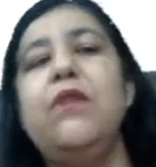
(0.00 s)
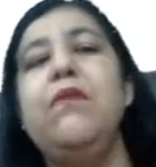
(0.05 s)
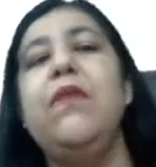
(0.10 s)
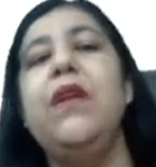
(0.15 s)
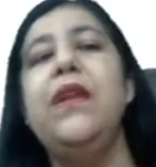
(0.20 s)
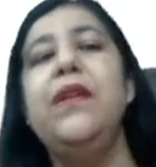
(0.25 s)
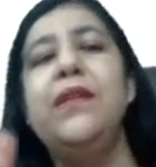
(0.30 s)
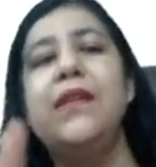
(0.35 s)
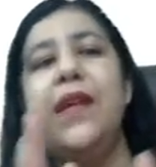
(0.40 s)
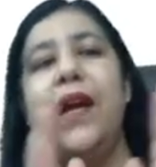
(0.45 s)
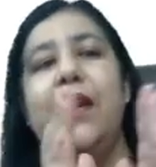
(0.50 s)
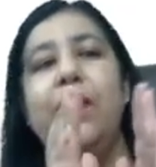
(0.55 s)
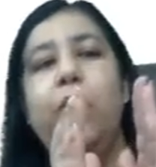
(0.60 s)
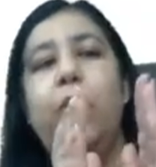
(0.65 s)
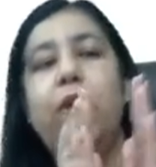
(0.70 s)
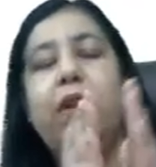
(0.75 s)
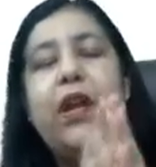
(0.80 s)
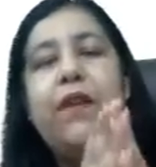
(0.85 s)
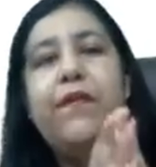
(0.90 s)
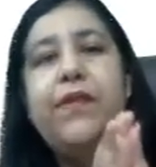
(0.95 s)
means that
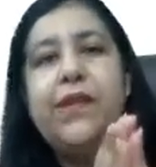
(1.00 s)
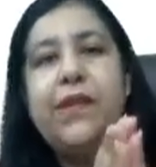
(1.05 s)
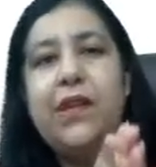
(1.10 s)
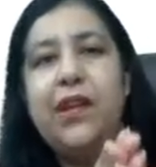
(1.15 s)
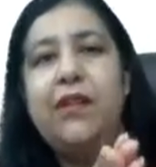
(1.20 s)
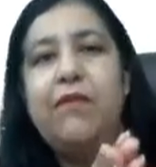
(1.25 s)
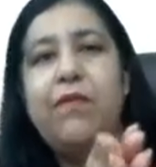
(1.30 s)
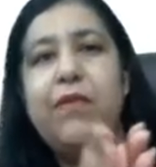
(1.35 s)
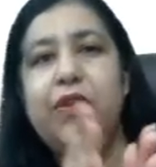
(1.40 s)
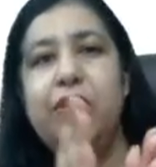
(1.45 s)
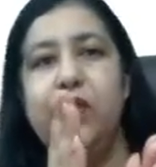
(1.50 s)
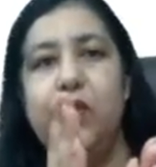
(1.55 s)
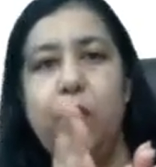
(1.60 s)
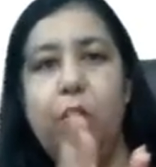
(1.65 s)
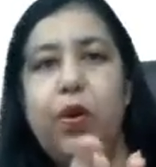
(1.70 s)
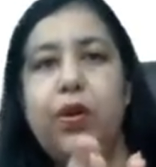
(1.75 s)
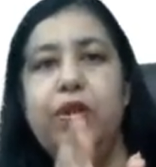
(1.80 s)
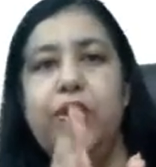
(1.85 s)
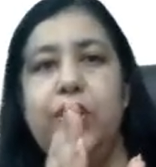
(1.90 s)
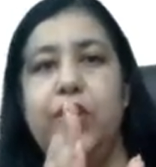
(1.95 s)
whatever statements you
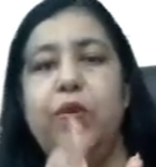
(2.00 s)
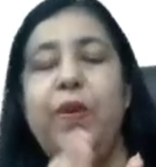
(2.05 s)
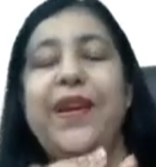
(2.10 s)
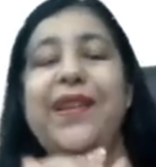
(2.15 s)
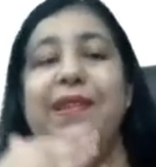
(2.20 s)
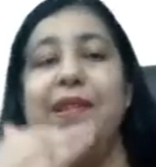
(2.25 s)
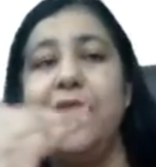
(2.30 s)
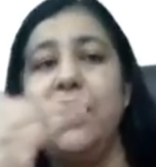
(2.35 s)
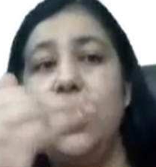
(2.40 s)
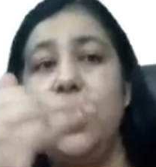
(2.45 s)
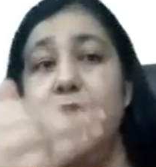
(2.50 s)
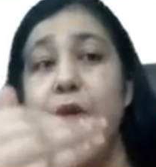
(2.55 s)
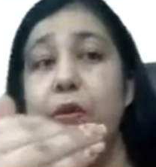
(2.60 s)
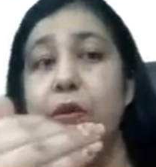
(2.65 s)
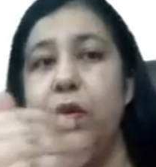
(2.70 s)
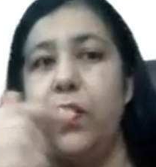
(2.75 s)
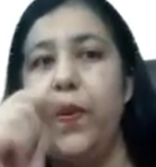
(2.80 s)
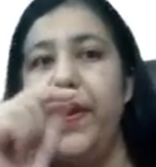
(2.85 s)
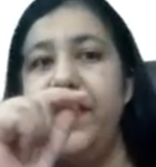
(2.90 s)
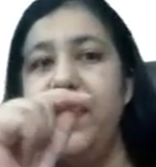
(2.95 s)
want to execute
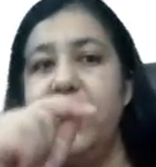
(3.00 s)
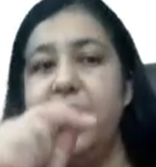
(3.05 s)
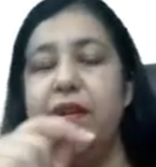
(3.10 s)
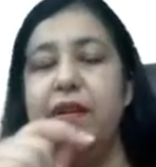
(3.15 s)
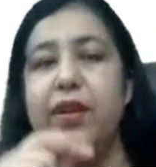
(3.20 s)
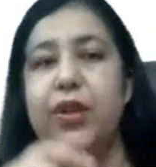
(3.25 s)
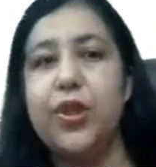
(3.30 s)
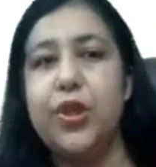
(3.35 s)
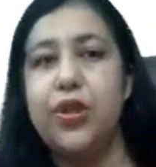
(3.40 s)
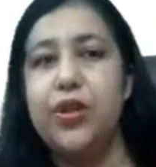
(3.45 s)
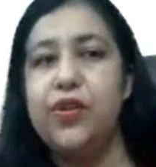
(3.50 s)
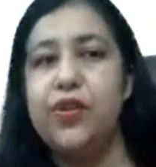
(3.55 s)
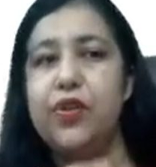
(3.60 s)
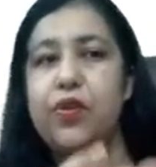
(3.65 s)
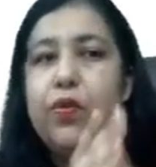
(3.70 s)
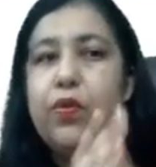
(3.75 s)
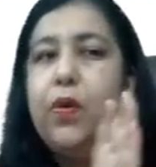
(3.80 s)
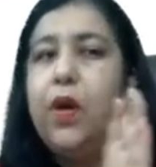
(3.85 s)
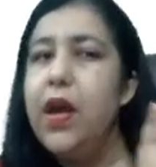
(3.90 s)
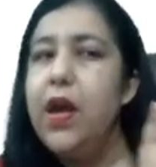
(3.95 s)
when the condition is
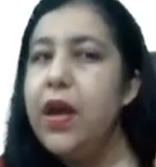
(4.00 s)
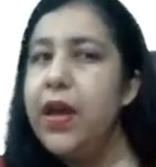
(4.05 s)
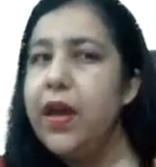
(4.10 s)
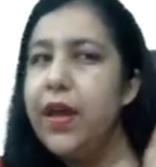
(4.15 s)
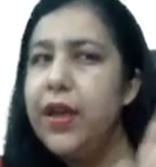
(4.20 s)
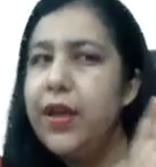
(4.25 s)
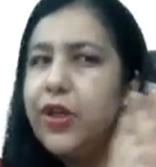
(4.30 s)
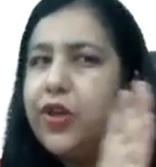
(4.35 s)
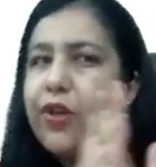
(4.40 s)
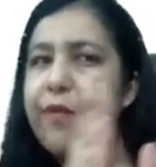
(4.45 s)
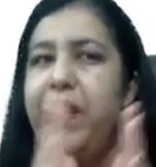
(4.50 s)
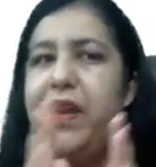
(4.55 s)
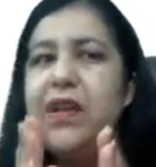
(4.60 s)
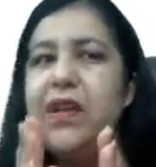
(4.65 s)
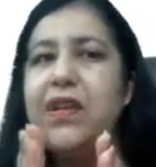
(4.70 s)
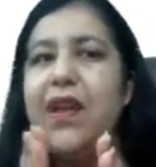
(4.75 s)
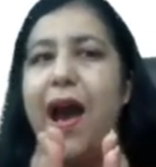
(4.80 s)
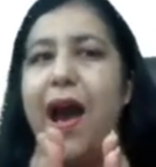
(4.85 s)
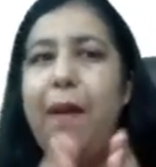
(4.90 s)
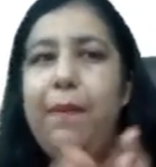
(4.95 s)
true, it should be
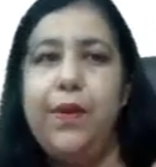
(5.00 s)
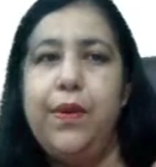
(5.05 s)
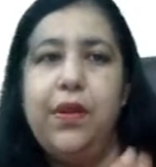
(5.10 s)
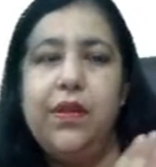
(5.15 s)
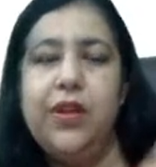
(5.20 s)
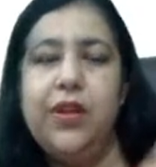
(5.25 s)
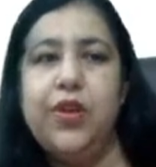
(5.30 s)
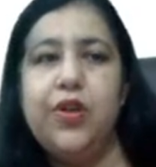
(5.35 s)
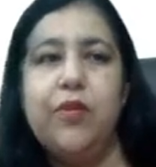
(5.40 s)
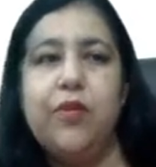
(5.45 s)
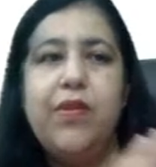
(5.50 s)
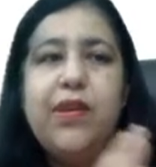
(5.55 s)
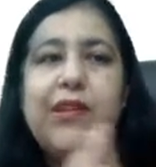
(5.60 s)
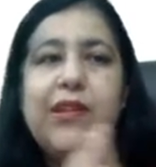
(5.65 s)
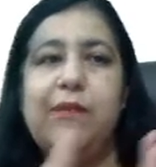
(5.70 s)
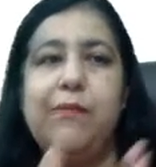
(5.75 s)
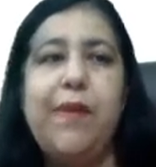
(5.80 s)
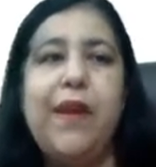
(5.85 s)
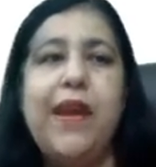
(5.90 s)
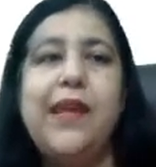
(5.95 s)
tabbed. There should be a
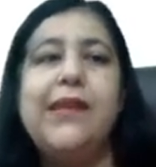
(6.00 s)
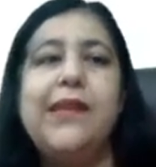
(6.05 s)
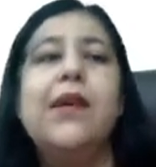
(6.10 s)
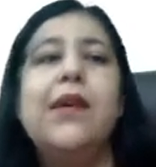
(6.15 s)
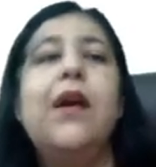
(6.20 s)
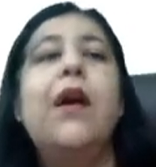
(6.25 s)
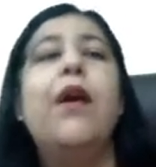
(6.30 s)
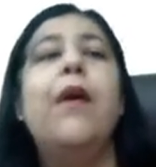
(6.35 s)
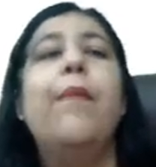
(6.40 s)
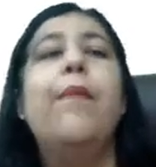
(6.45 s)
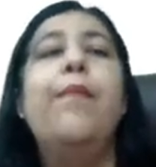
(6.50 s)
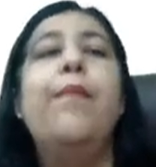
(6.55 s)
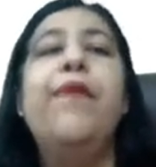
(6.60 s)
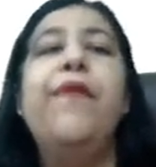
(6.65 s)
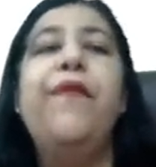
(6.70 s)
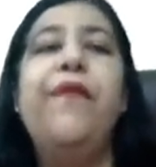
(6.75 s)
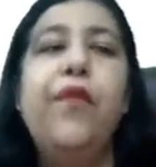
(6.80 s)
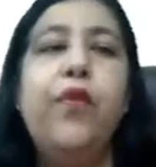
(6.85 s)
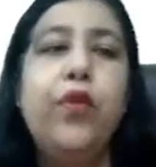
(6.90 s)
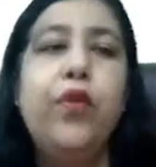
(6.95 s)
space
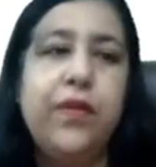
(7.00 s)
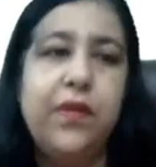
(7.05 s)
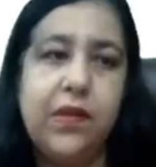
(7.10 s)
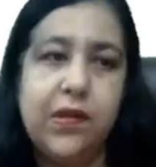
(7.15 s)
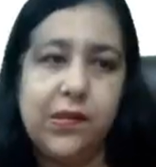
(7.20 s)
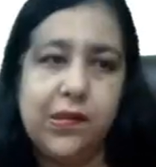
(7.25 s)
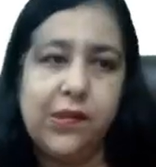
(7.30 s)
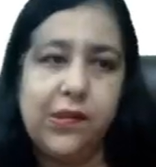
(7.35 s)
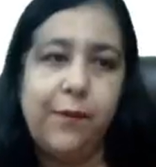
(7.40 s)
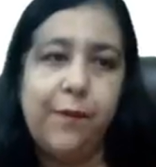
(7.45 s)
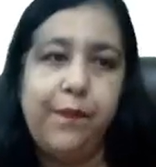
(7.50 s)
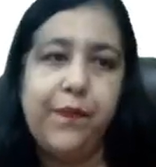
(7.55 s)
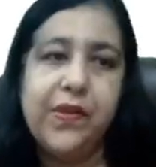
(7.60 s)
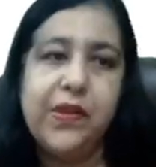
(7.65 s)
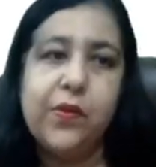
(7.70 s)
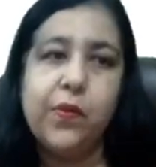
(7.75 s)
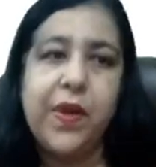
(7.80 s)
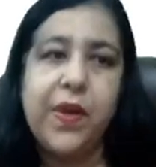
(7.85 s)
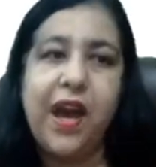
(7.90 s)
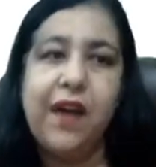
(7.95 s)
before this.
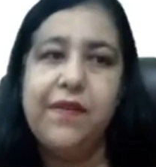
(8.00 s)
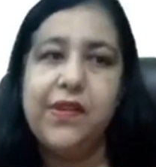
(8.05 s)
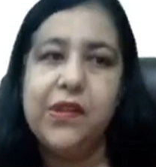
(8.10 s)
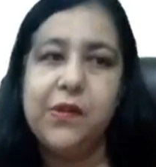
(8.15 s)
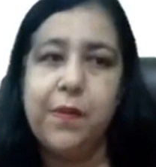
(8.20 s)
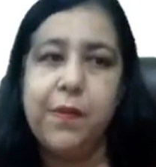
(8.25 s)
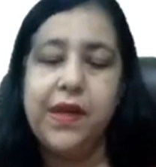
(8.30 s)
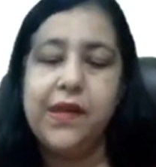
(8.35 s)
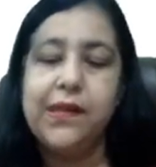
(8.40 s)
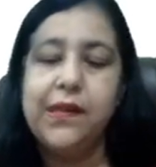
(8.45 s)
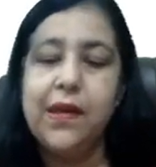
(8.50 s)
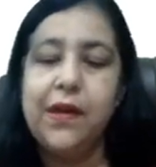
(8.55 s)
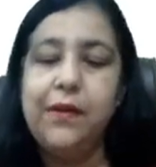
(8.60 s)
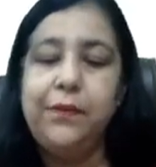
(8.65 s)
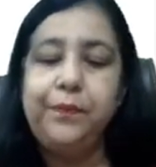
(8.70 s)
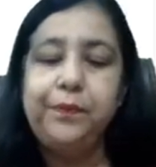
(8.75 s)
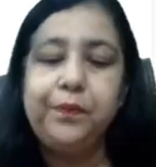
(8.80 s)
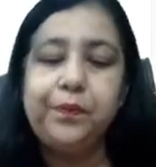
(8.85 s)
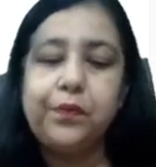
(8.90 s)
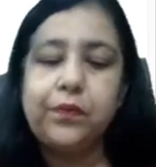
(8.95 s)
So we have a space here.
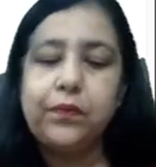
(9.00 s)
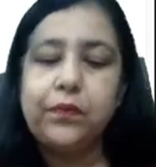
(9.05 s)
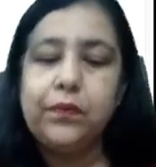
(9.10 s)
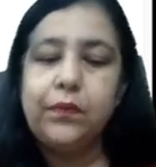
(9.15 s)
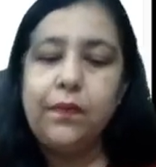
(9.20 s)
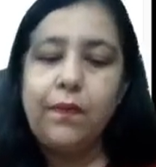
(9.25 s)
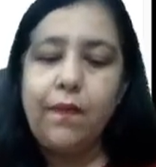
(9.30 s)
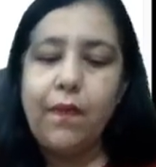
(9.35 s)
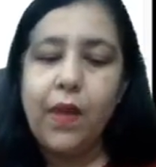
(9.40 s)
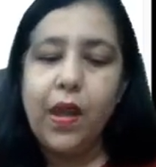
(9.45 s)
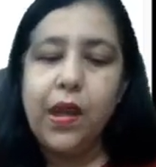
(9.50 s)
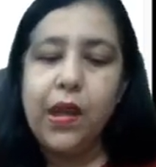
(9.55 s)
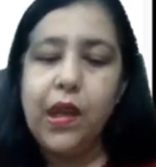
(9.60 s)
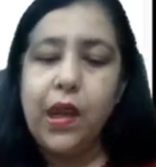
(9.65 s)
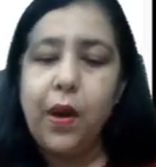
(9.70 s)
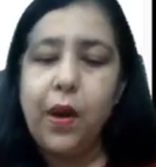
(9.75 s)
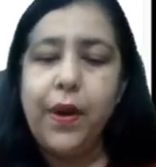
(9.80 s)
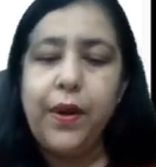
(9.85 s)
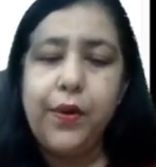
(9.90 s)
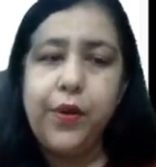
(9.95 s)

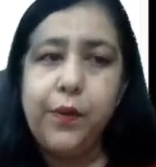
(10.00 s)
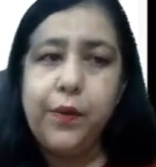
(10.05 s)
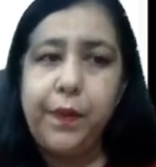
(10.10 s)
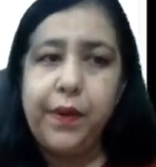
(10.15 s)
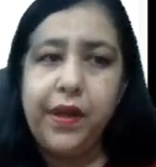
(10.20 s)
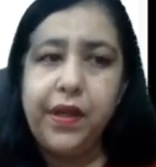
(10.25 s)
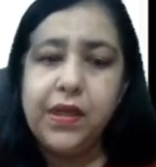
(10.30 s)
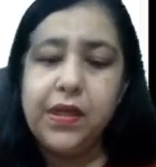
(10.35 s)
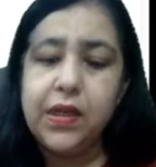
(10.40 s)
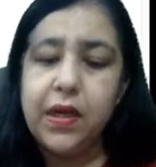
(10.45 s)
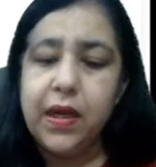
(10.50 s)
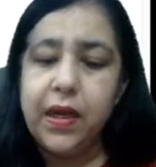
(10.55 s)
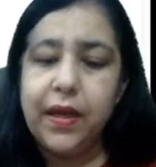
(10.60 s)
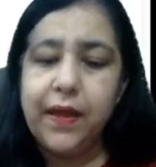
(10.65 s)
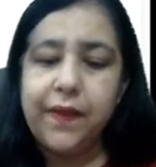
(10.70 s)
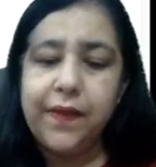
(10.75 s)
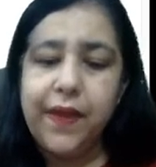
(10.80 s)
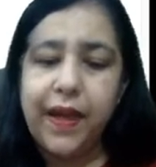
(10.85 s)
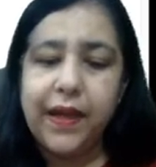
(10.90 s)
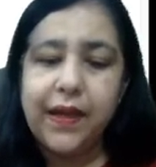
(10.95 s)
Now I want to print
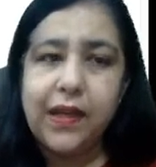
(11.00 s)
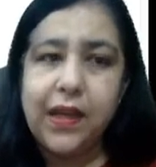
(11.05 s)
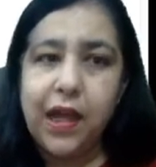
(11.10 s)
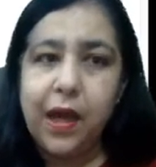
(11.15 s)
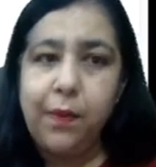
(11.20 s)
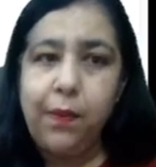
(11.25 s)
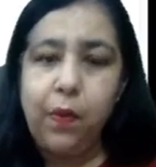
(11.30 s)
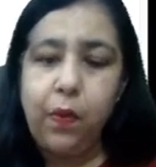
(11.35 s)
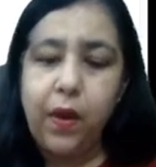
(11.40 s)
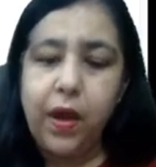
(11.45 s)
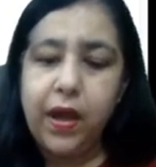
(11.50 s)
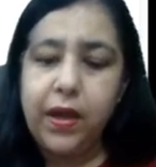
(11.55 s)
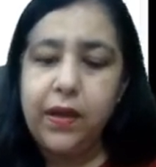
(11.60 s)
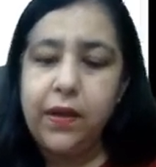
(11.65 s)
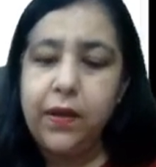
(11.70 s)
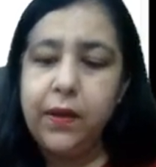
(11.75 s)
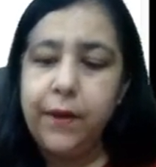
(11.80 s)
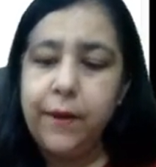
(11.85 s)
that num1